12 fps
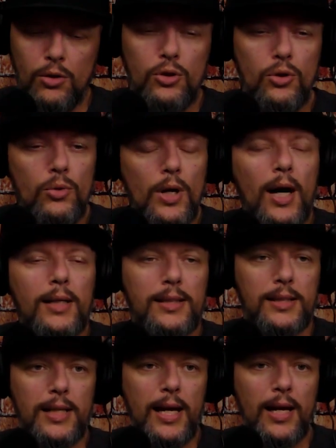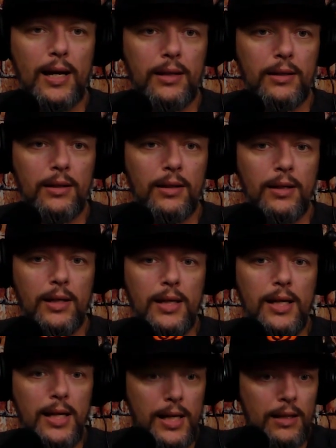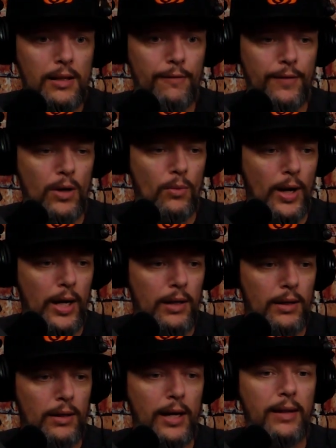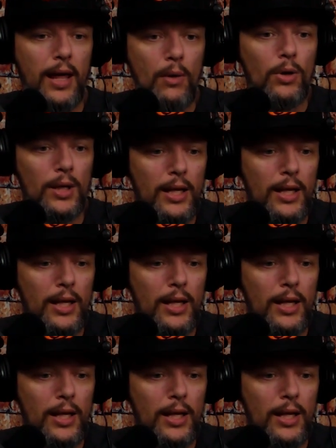do not stand in the fairway. Like they were